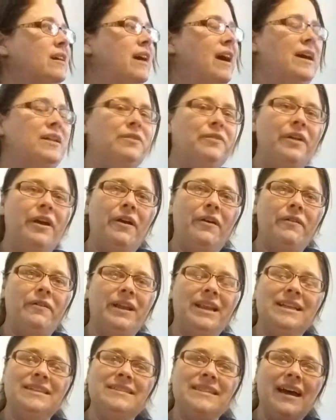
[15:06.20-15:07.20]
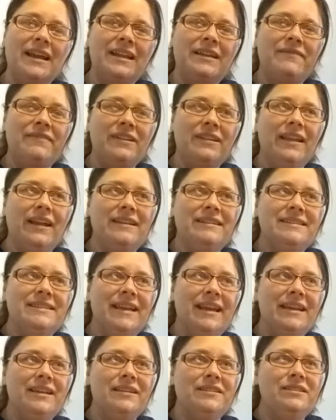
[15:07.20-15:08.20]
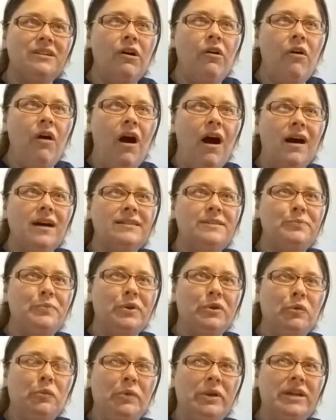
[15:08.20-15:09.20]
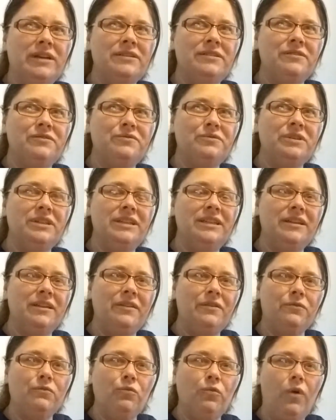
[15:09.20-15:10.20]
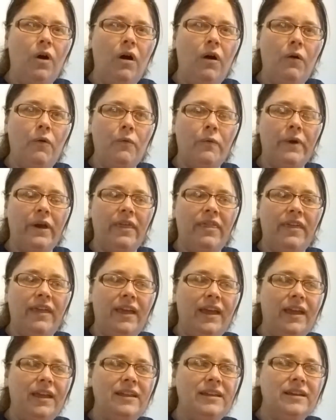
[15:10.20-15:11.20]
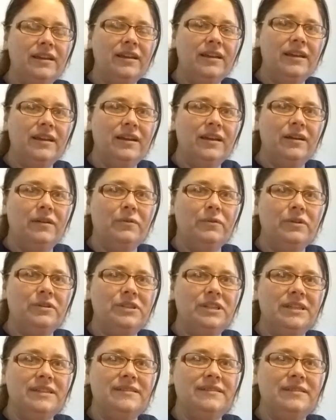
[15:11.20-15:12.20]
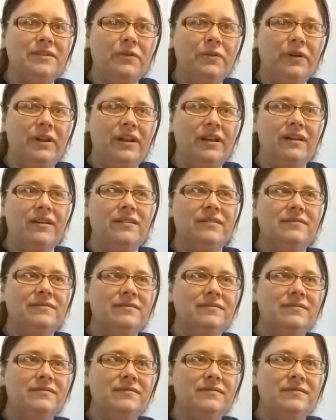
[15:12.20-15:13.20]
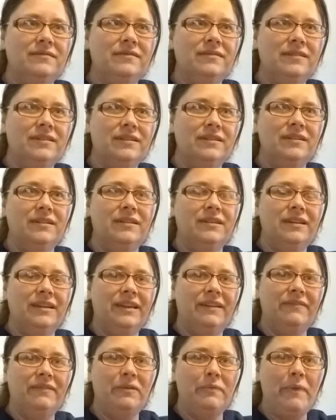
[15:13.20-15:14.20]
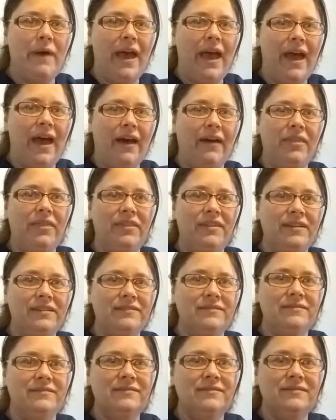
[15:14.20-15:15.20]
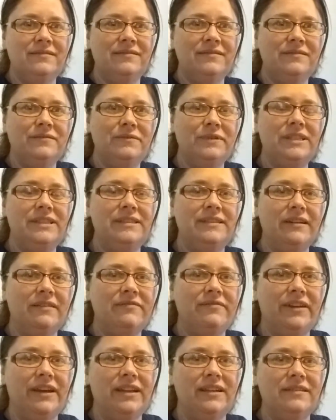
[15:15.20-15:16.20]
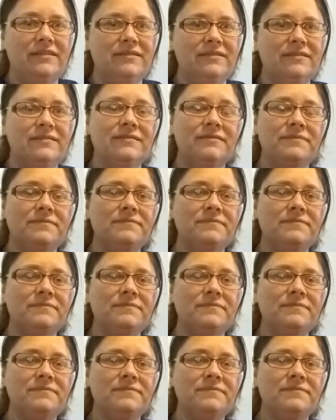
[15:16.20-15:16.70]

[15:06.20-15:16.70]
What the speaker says: I don't know. And it's not even like saying a doll hospital because there's really nothing wrong with it. We're just going to give it a bath and restuff it, and